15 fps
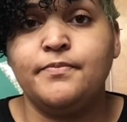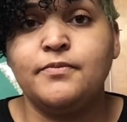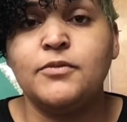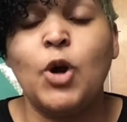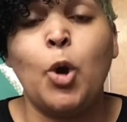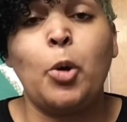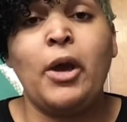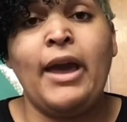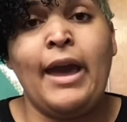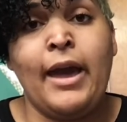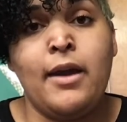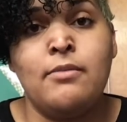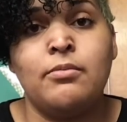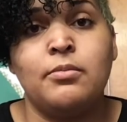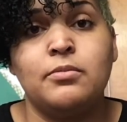Okay?
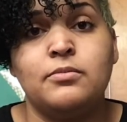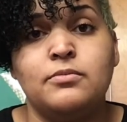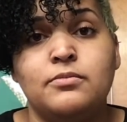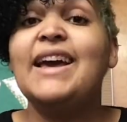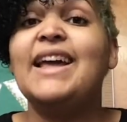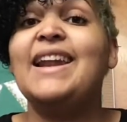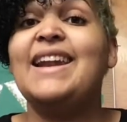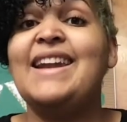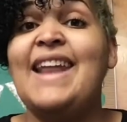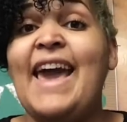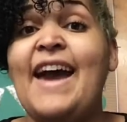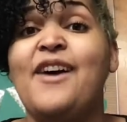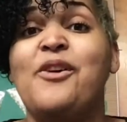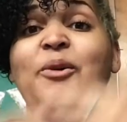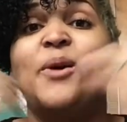
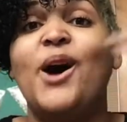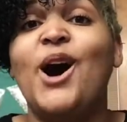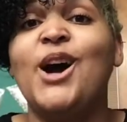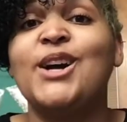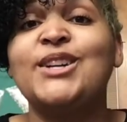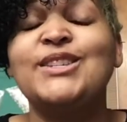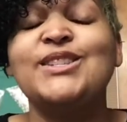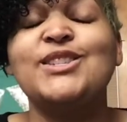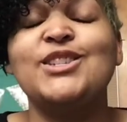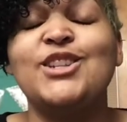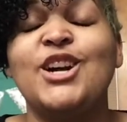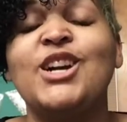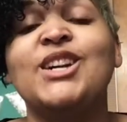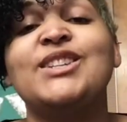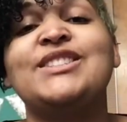Now, our
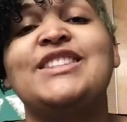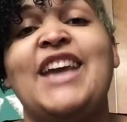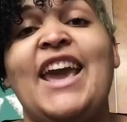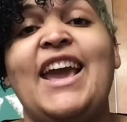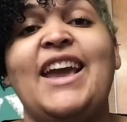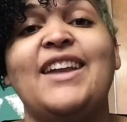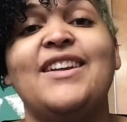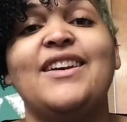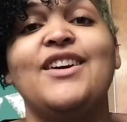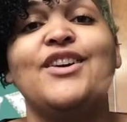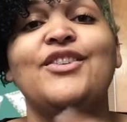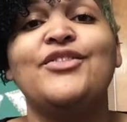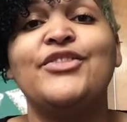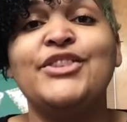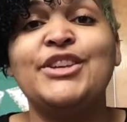start date
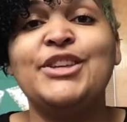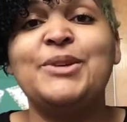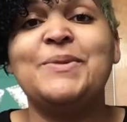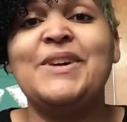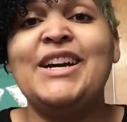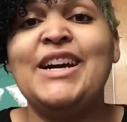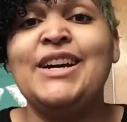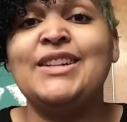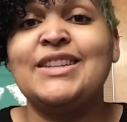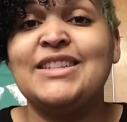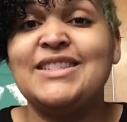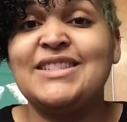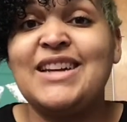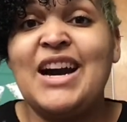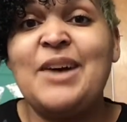for UIL
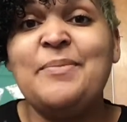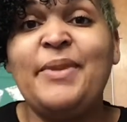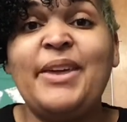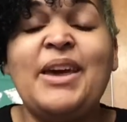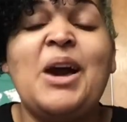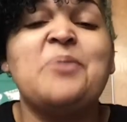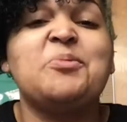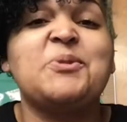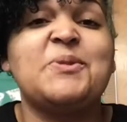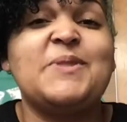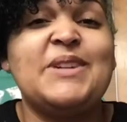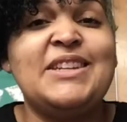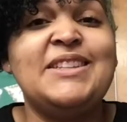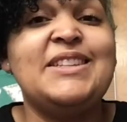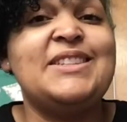is coming up
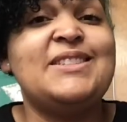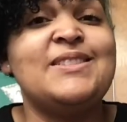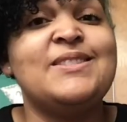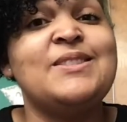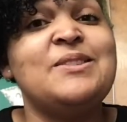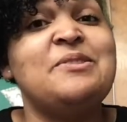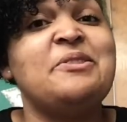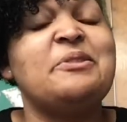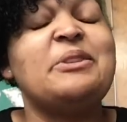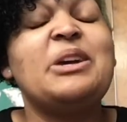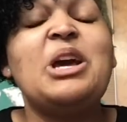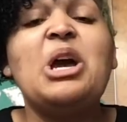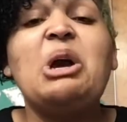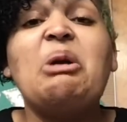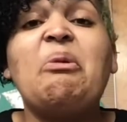really soon.
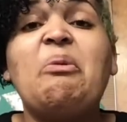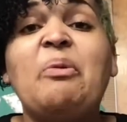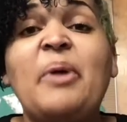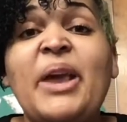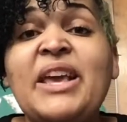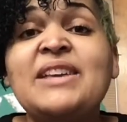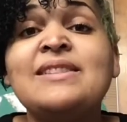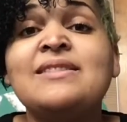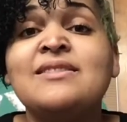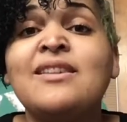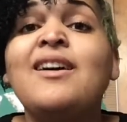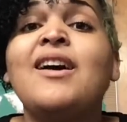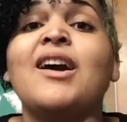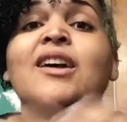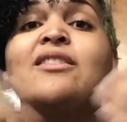We
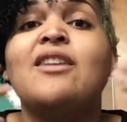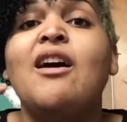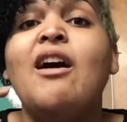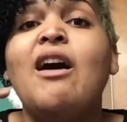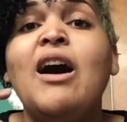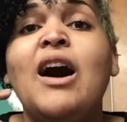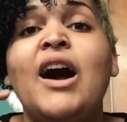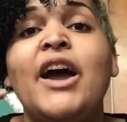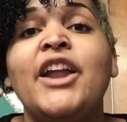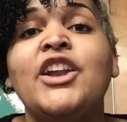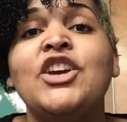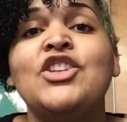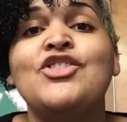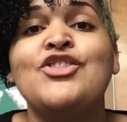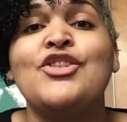start on
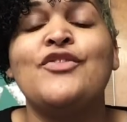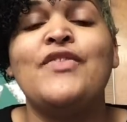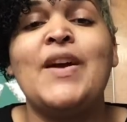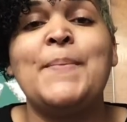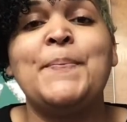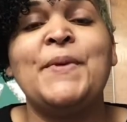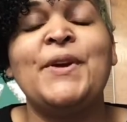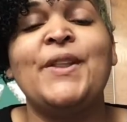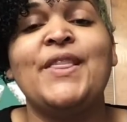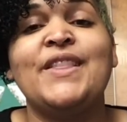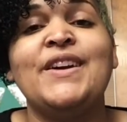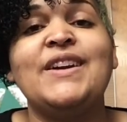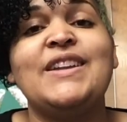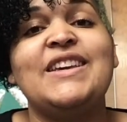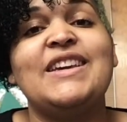November
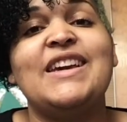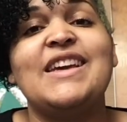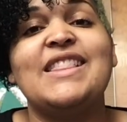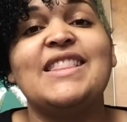30th.